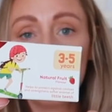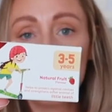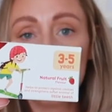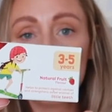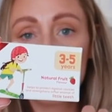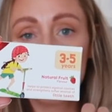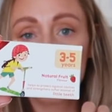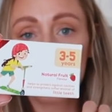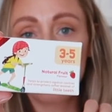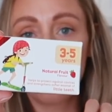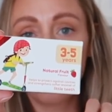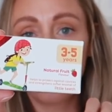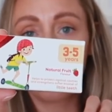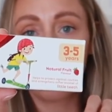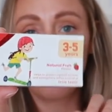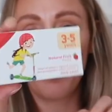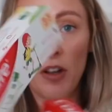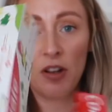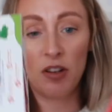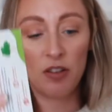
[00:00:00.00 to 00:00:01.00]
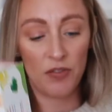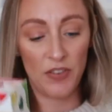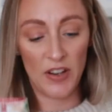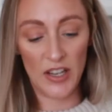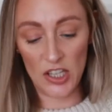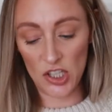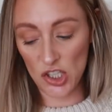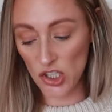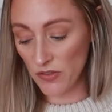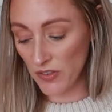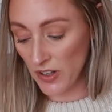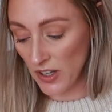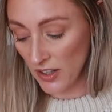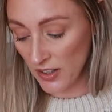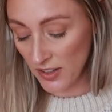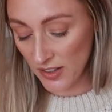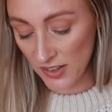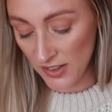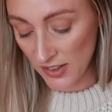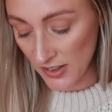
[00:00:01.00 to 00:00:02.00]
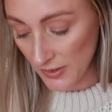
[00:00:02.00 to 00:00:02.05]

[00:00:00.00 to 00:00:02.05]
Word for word: So I've just got one of those for each of us.